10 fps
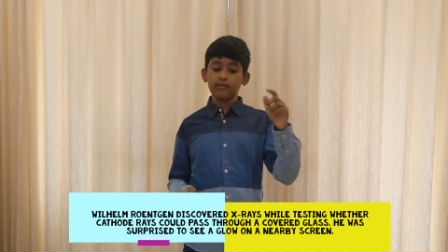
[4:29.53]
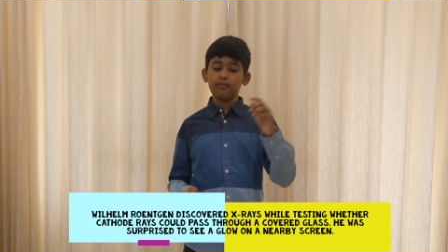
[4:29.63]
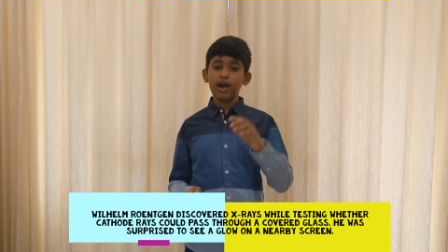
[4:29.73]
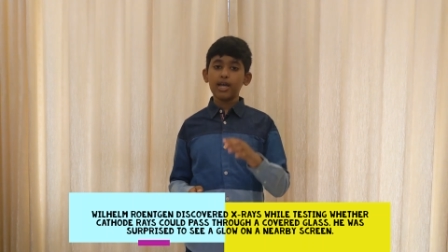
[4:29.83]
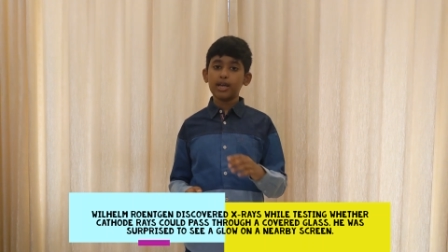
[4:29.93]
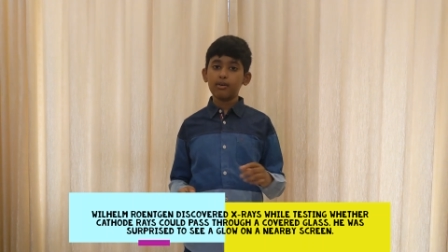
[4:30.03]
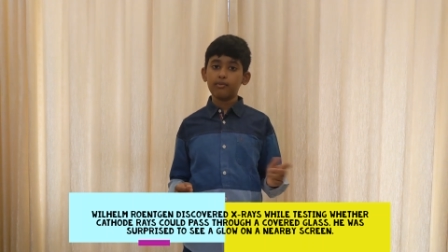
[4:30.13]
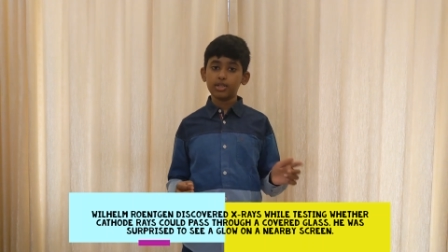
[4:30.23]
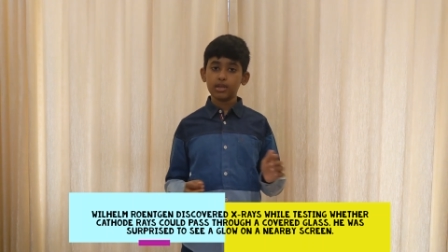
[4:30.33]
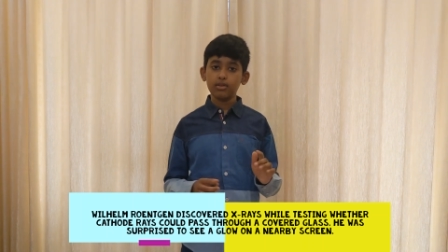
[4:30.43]
wire
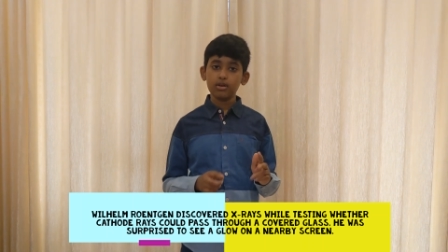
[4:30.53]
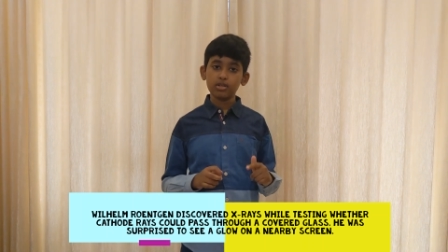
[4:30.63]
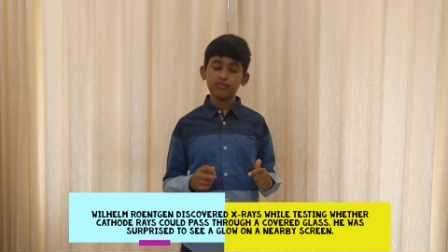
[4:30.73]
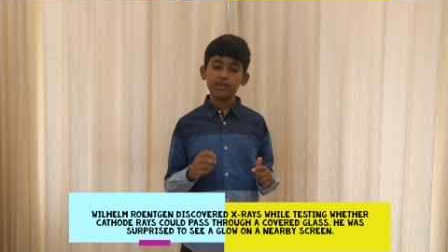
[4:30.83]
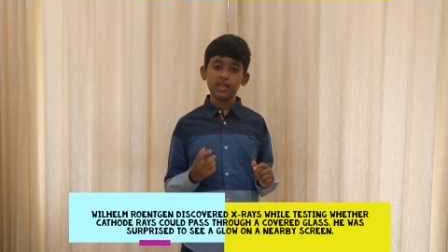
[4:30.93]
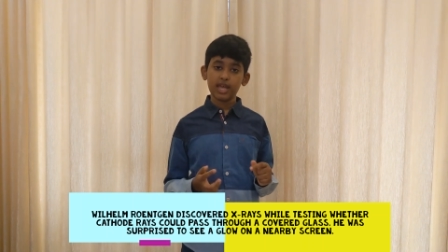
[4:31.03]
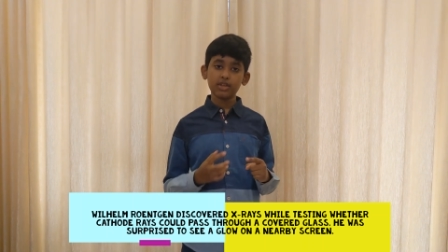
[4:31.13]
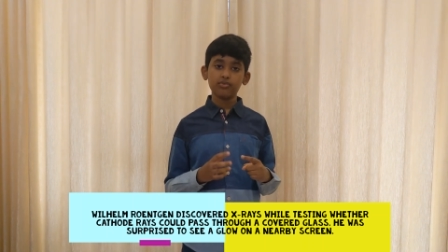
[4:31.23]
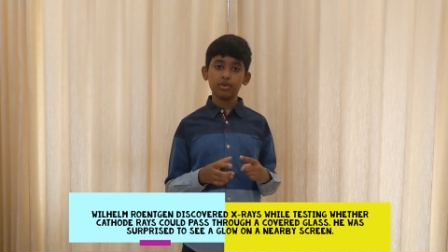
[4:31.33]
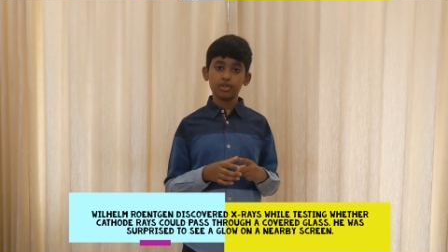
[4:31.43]
with a lot of
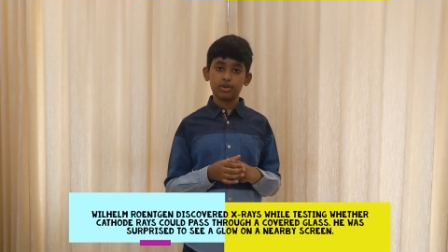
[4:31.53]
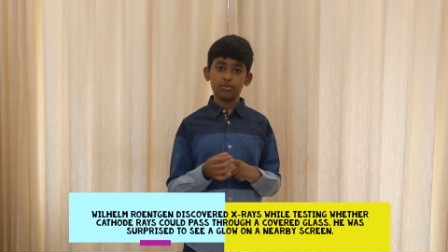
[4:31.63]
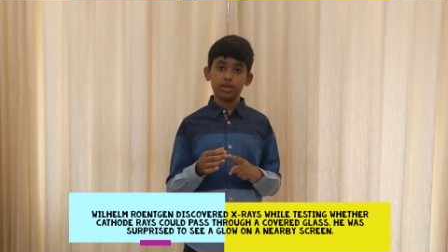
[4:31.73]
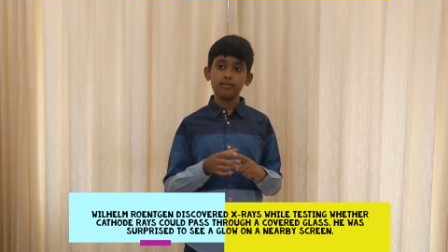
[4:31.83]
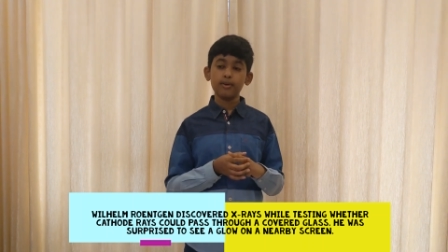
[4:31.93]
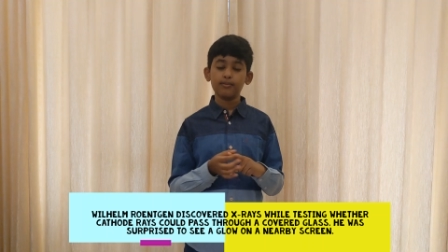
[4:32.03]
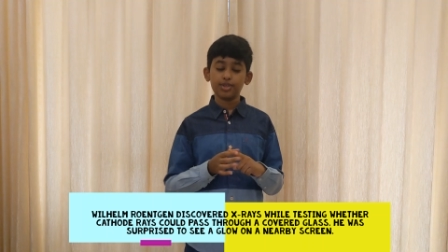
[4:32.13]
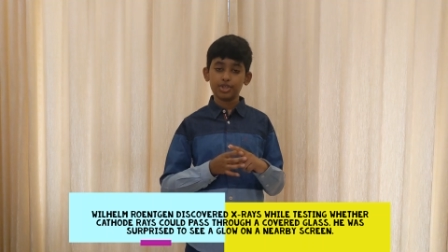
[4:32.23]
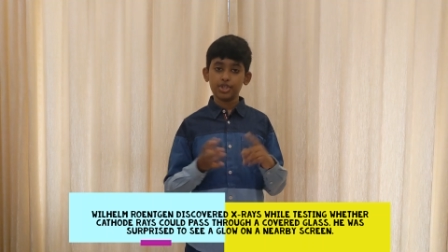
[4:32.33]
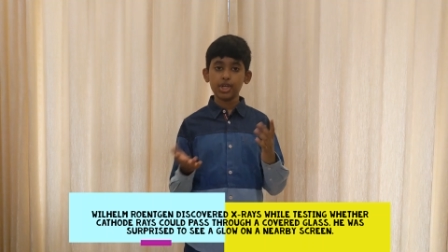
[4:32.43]
electrons on them
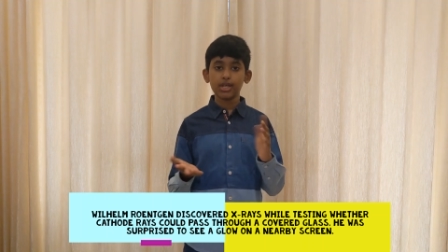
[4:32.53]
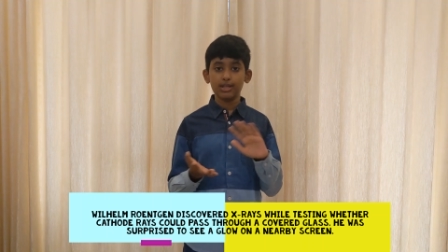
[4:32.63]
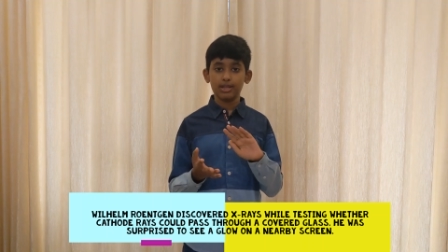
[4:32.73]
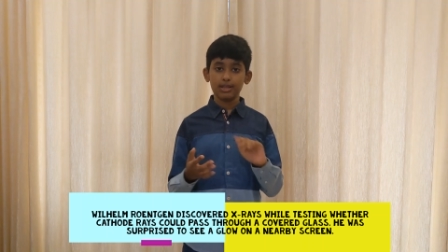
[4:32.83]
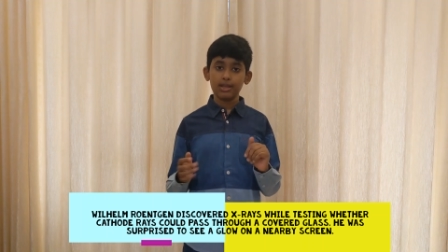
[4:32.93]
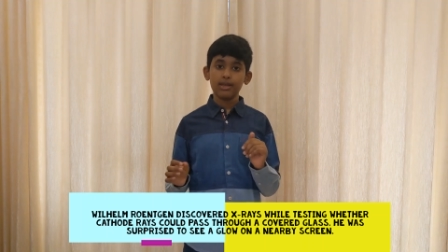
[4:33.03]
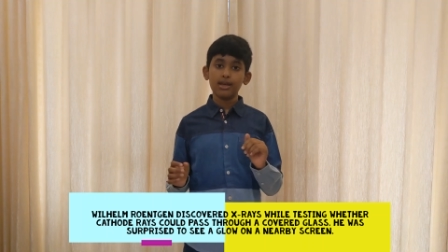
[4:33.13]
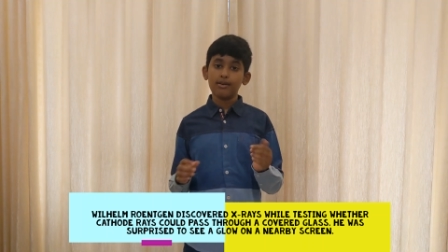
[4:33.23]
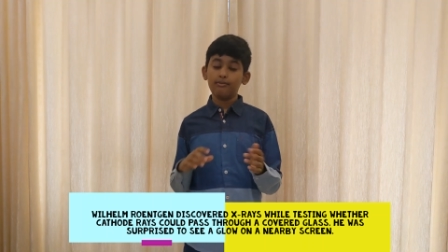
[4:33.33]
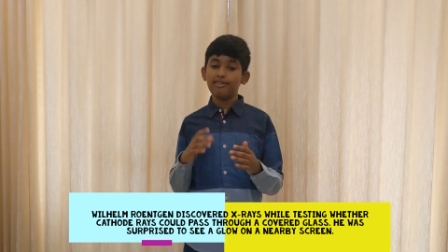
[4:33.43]
which jiggle,
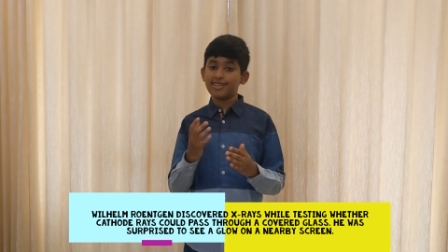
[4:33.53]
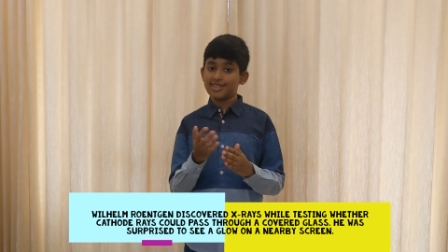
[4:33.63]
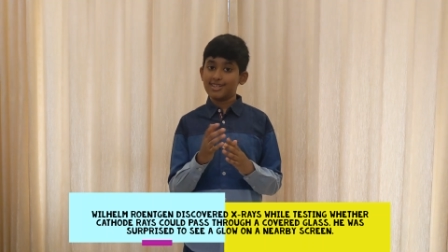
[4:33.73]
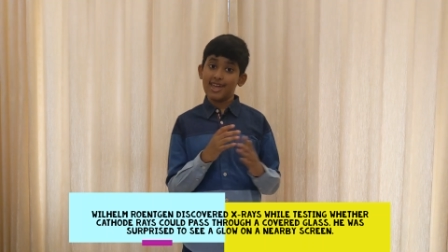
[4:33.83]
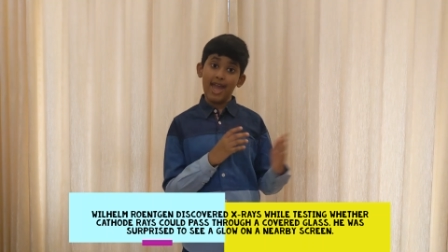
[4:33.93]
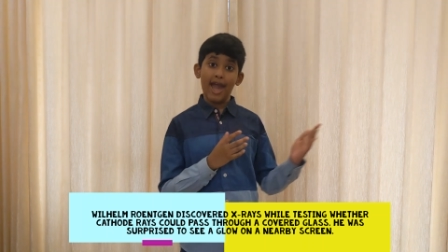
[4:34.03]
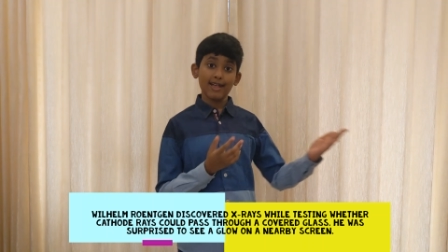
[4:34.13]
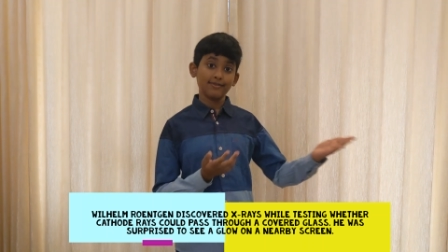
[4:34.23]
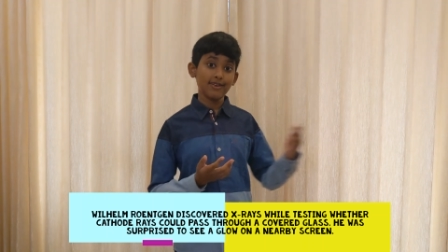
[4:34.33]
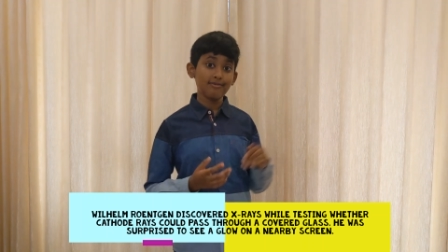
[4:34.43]
which,
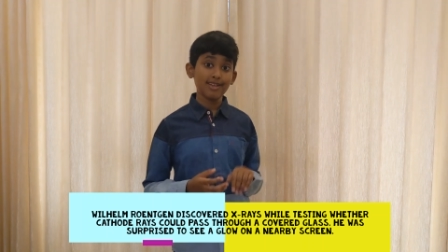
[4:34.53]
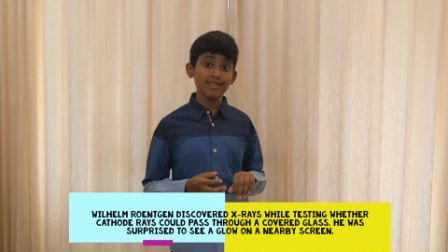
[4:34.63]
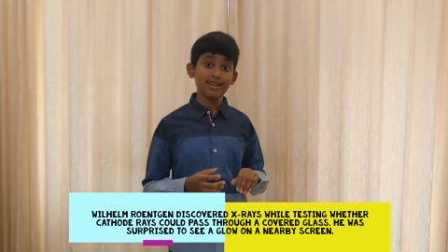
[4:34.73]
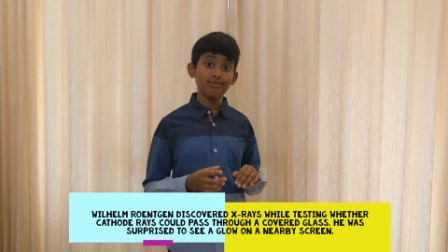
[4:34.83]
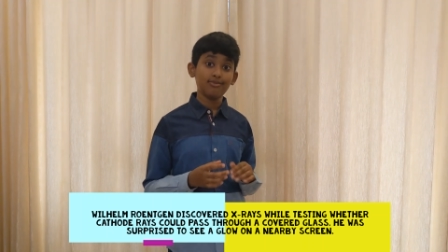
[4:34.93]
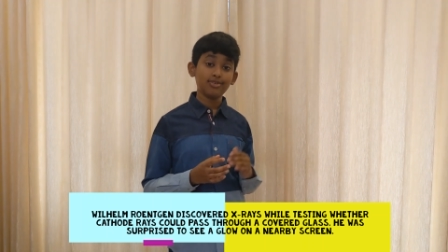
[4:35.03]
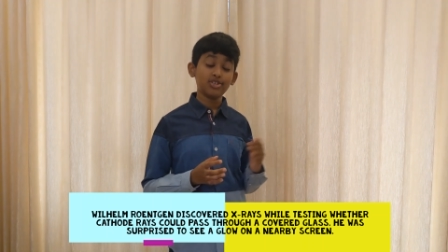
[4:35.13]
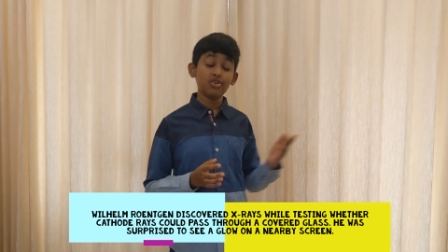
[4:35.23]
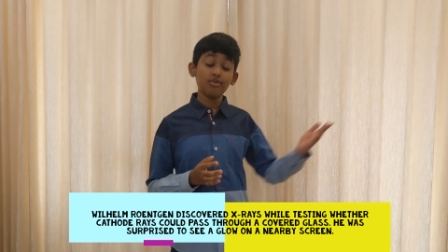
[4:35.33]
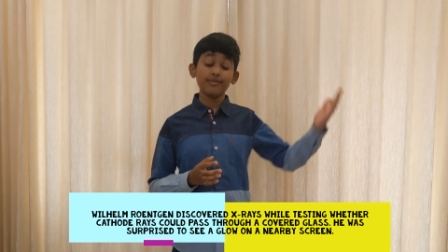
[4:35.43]
as we mentioned
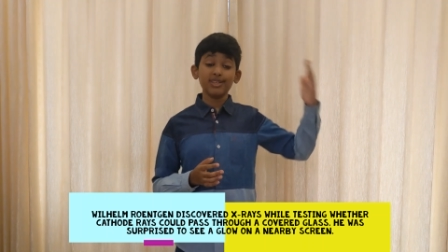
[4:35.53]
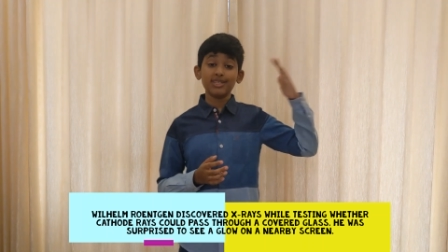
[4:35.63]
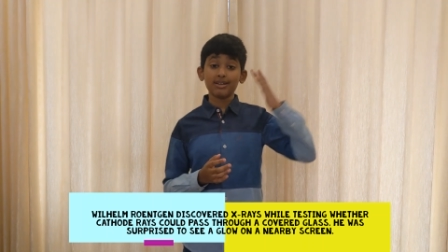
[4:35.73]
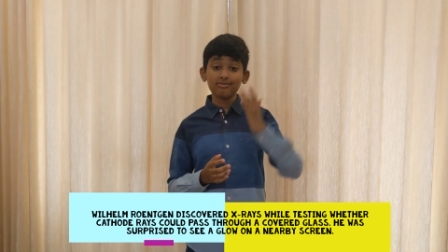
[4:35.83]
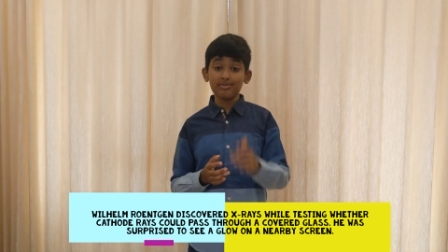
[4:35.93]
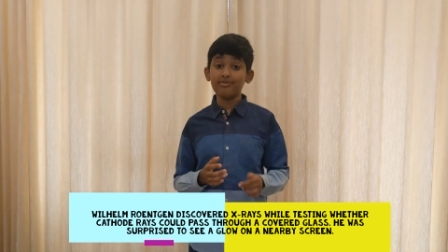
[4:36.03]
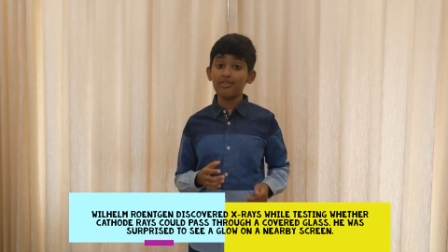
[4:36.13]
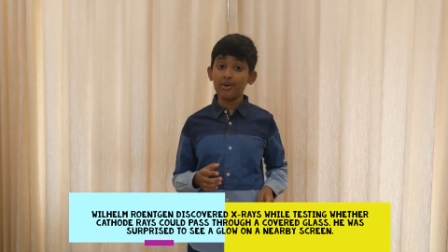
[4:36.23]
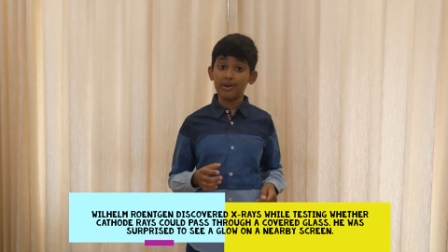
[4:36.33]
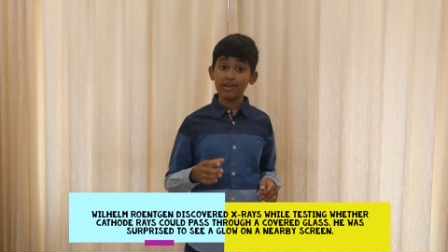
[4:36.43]
so many times
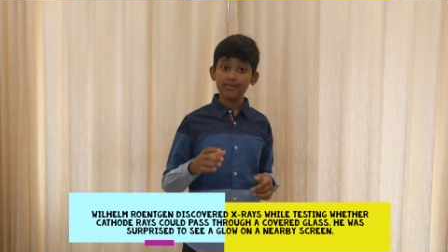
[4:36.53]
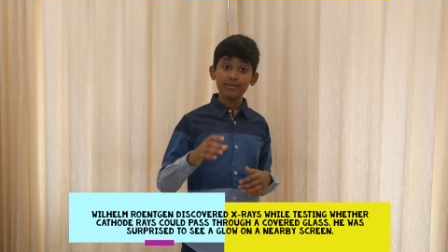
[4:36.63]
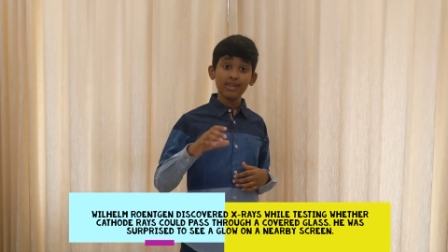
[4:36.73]
before,